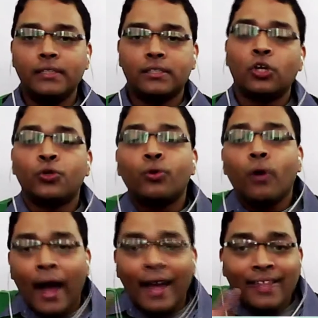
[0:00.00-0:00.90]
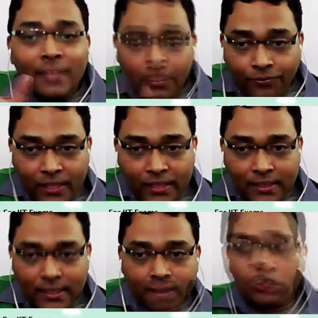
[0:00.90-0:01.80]
to either physics
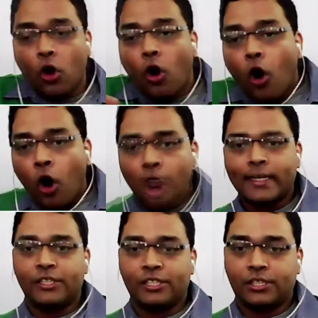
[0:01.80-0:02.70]
or chemistry.